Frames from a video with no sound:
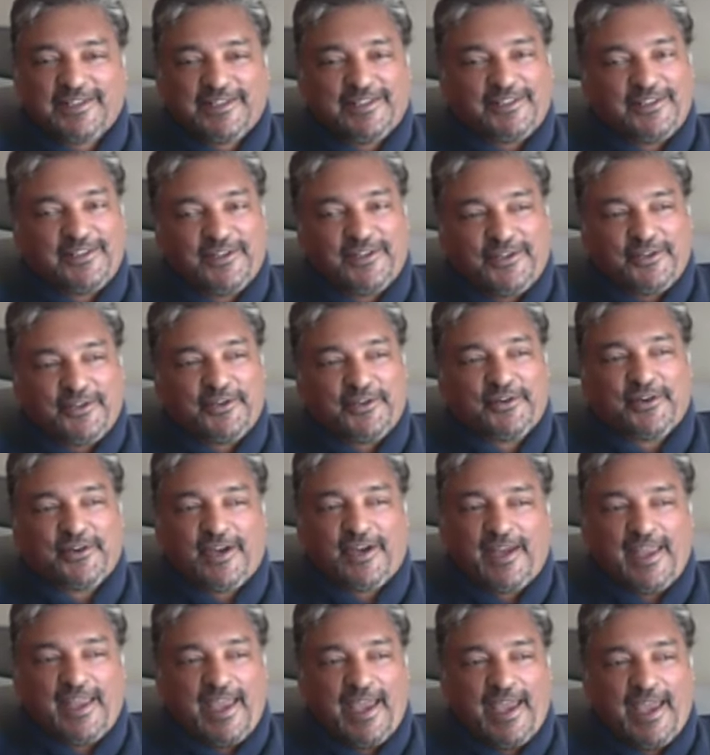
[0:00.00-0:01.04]
you know,
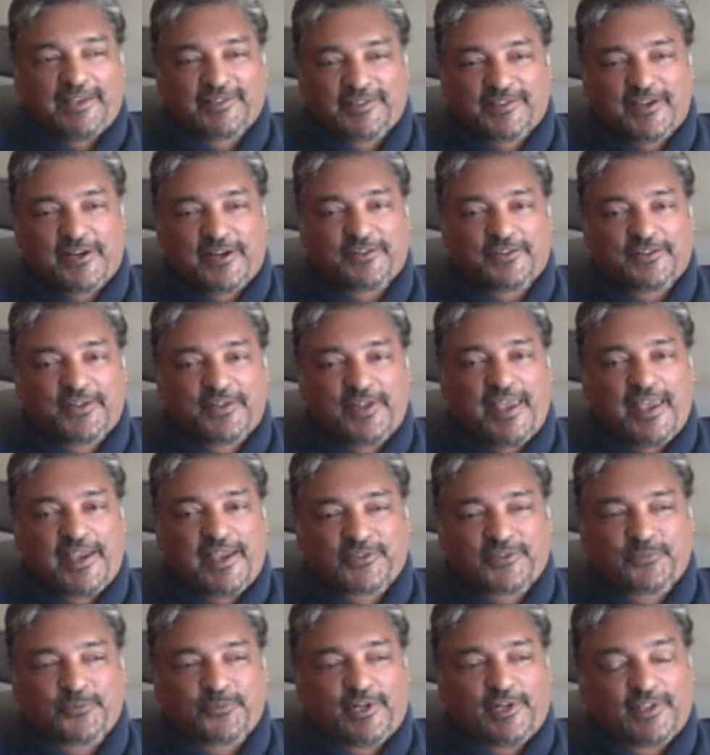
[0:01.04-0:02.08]
I asked our
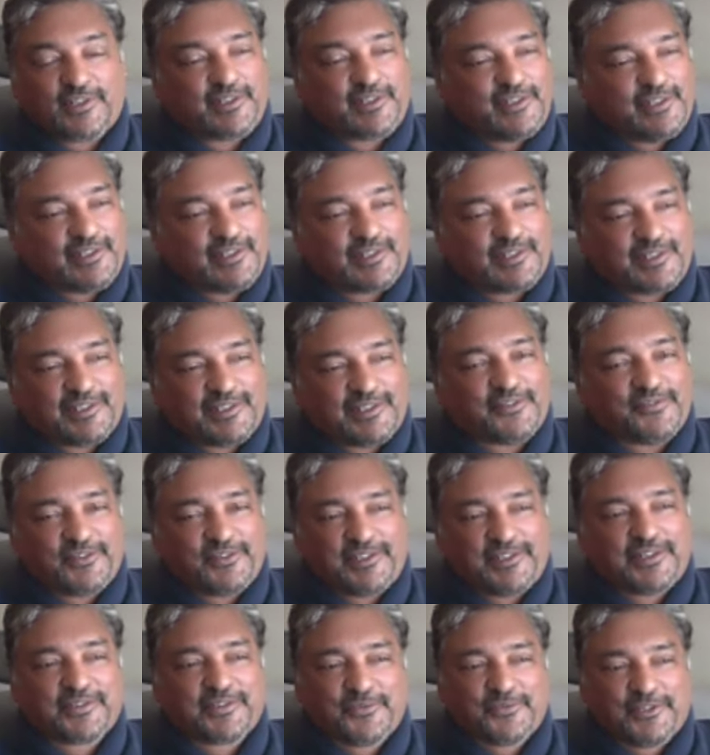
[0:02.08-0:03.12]
expert, I said, listen, if it
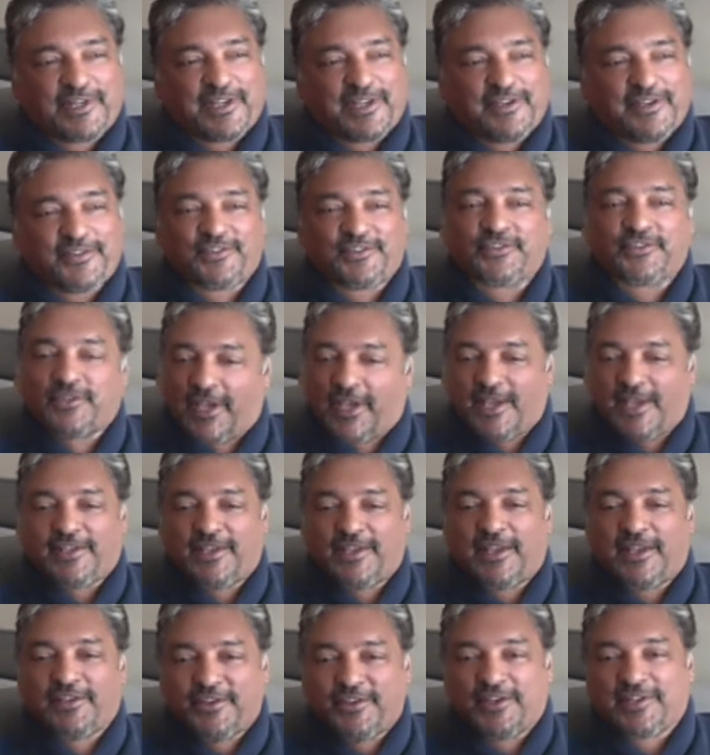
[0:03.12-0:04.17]
doesn't work out, said, yeah,
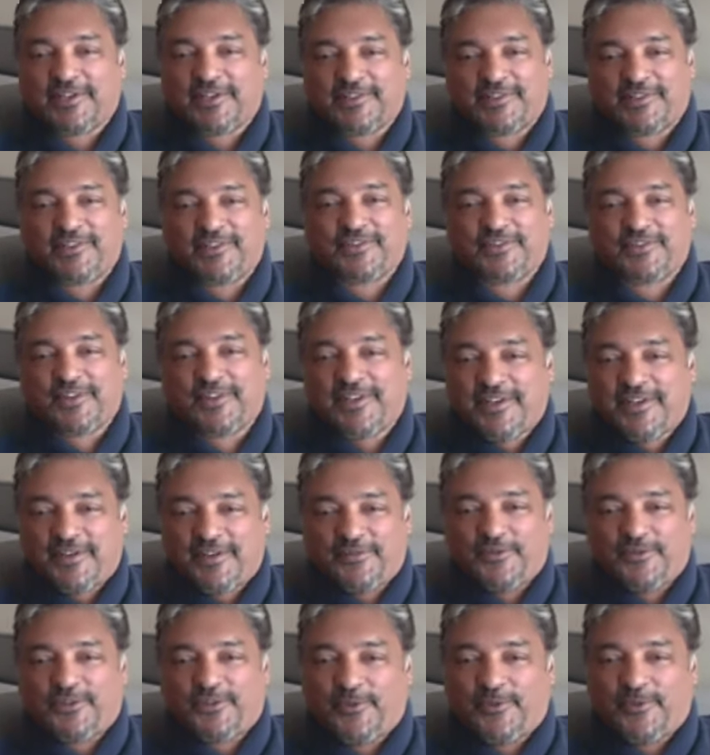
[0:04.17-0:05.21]
you can assist
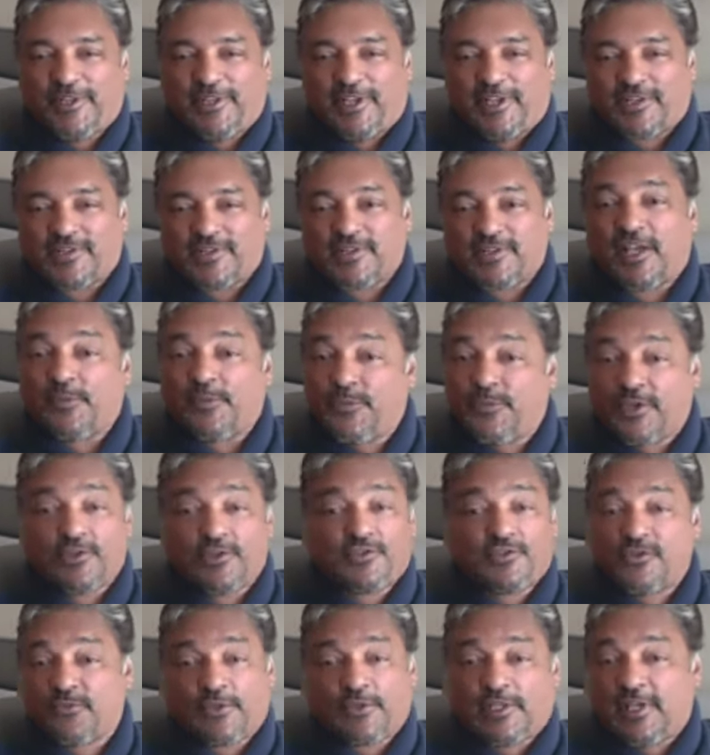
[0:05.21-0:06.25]
with me next time, because
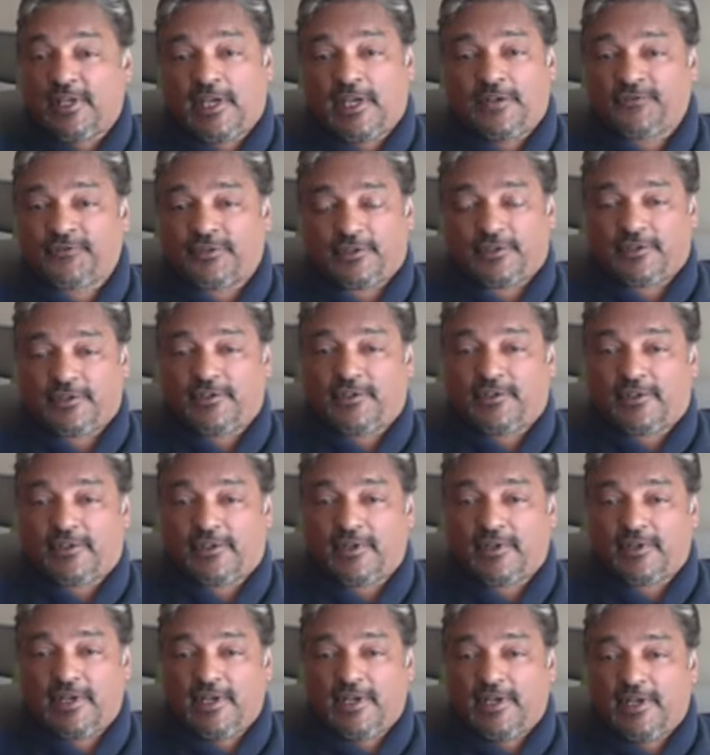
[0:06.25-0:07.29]
you really have to learn
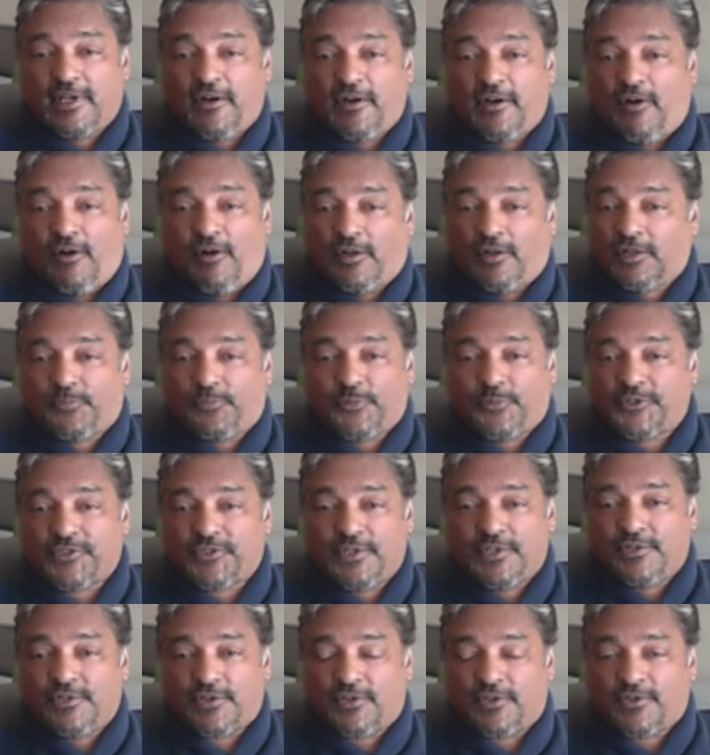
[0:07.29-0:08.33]
all the
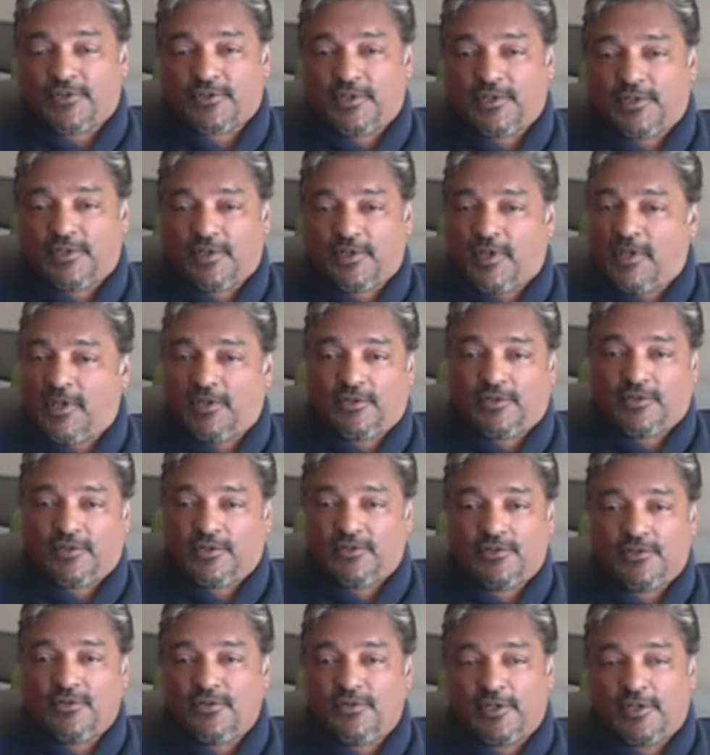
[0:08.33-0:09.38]
procedures and to
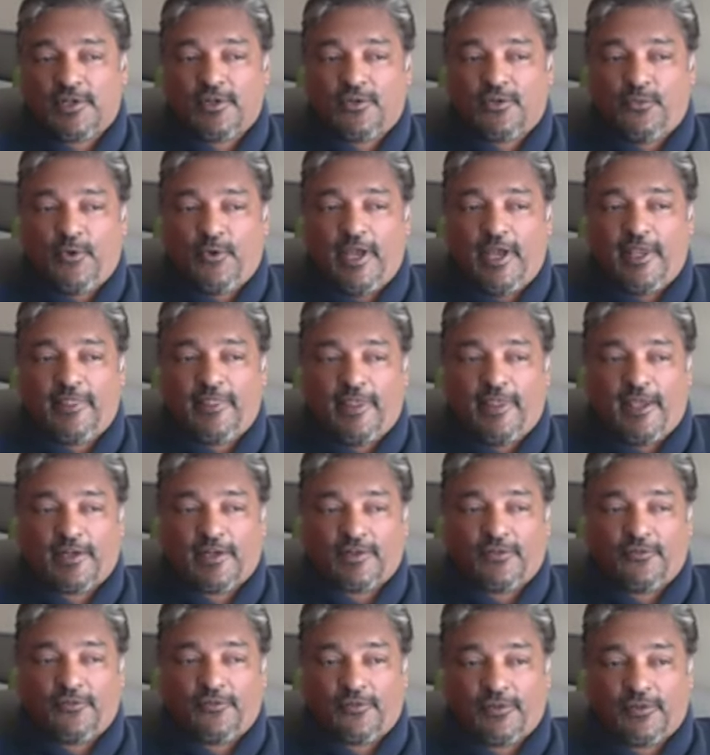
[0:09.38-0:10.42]
do it in a way that
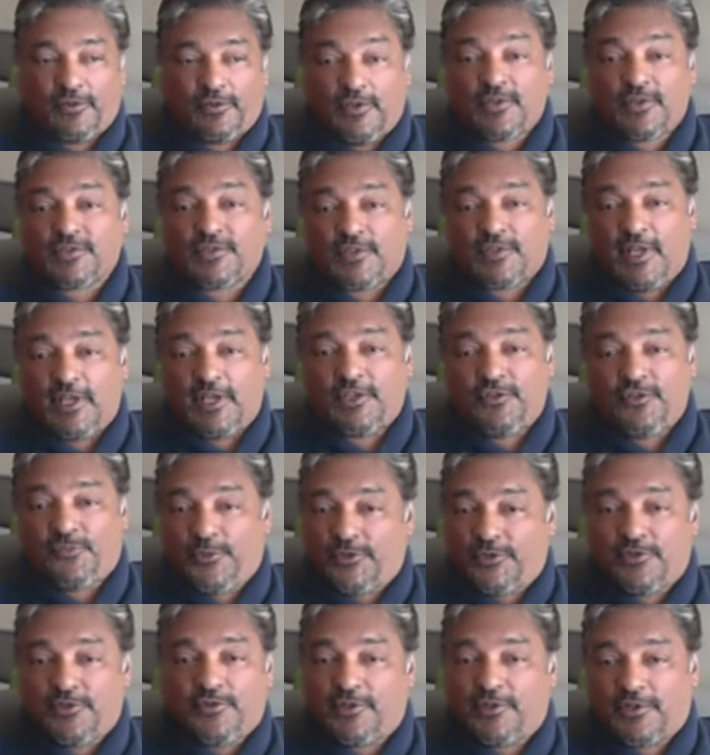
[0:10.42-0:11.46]
looks like you've been
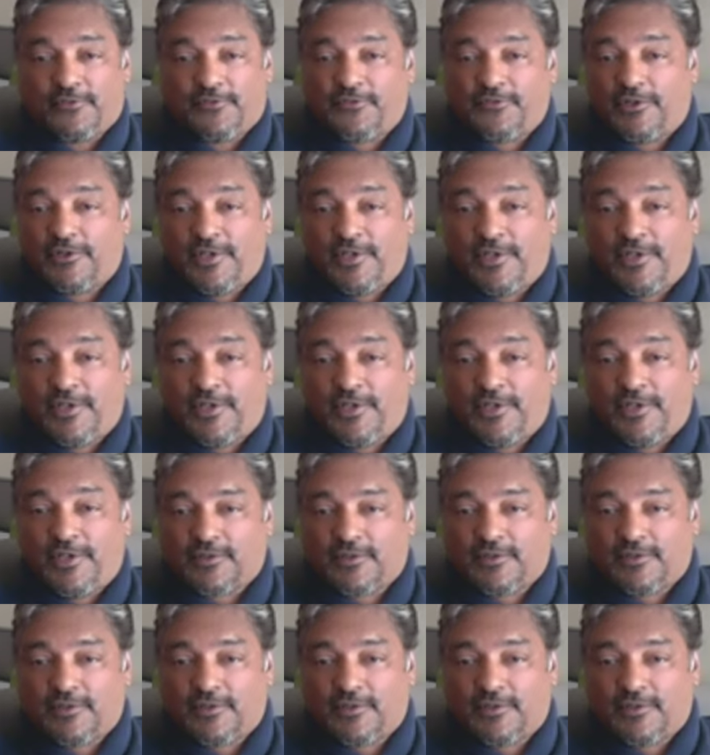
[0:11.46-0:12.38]
doing it for years.